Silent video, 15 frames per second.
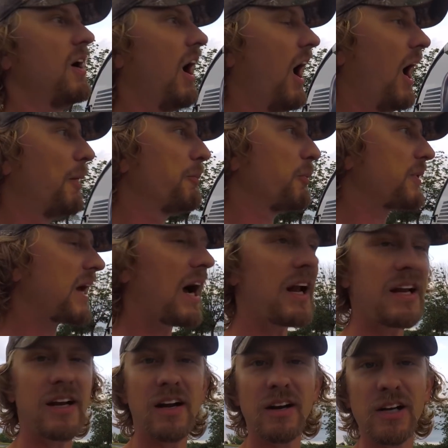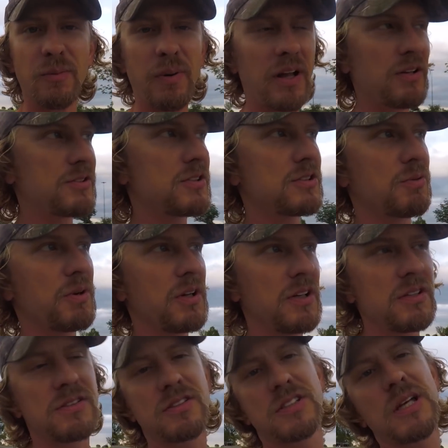But we got here. Cabelas is a
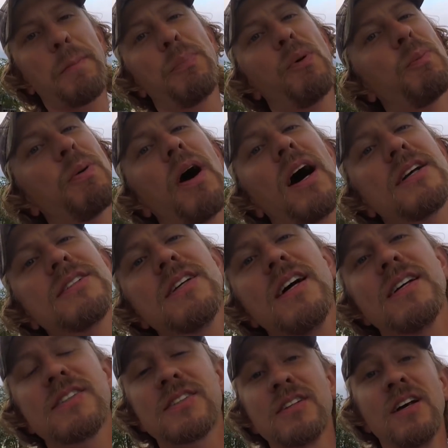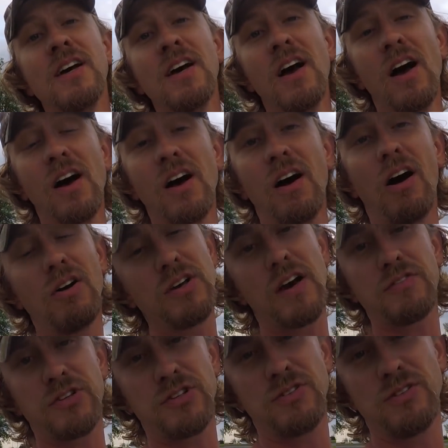really simple process. All you
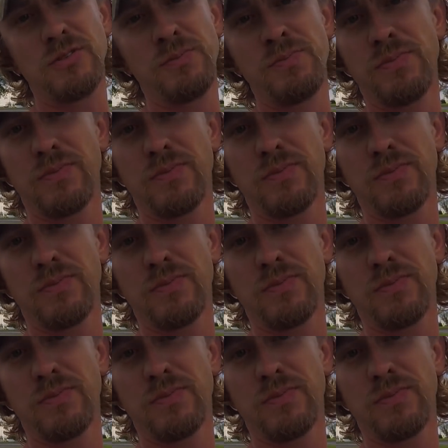have to do,